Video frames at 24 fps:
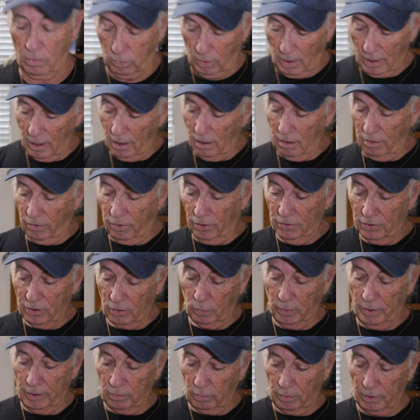Well,
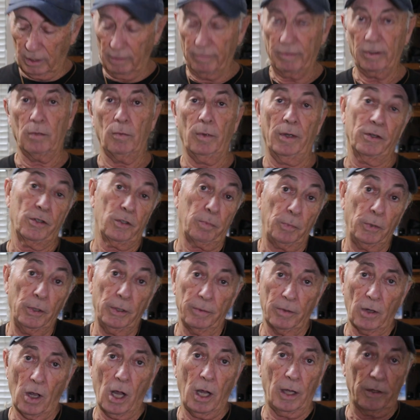this week we're giving away a
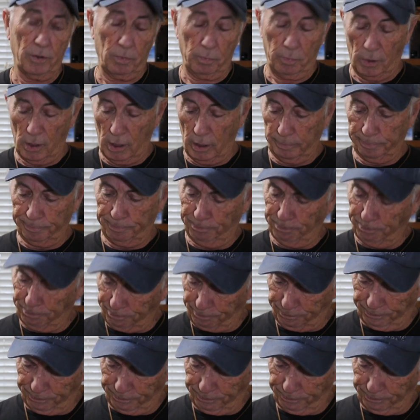Sprint hotspot.